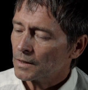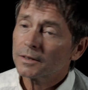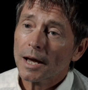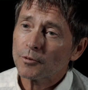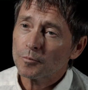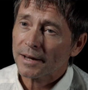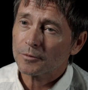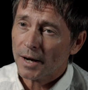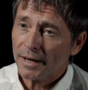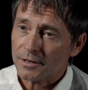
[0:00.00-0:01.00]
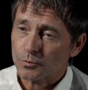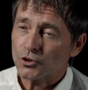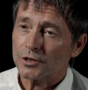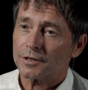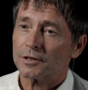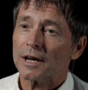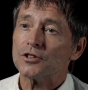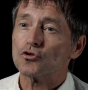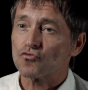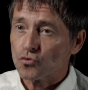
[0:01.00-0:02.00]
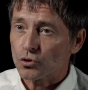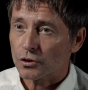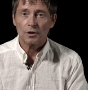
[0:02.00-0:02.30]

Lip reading: type of mathematics which is at the root